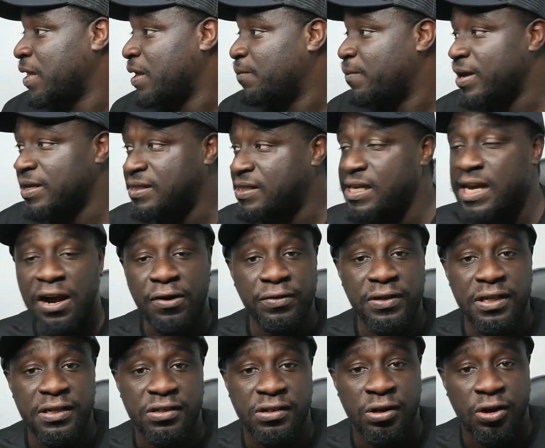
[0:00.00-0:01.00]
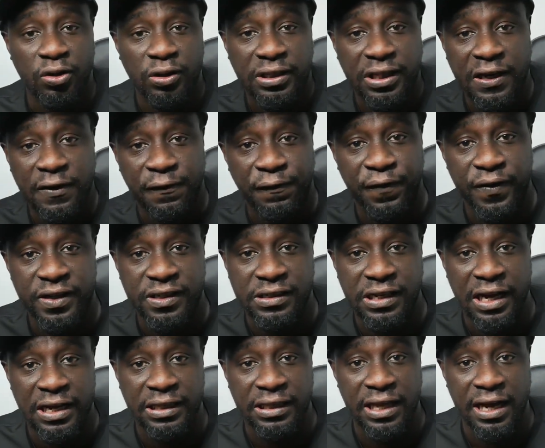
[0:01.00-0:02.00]
Man, see how they slaughter the fish
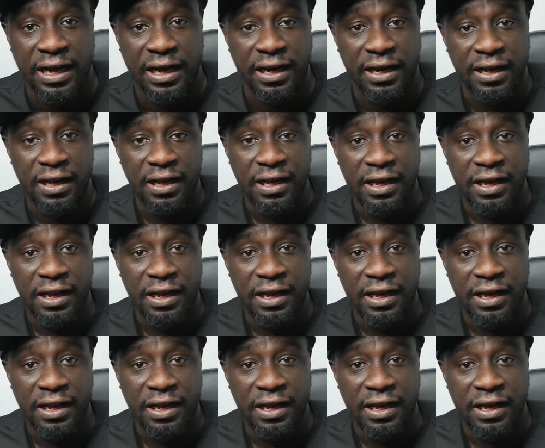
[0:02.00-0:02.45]
like that.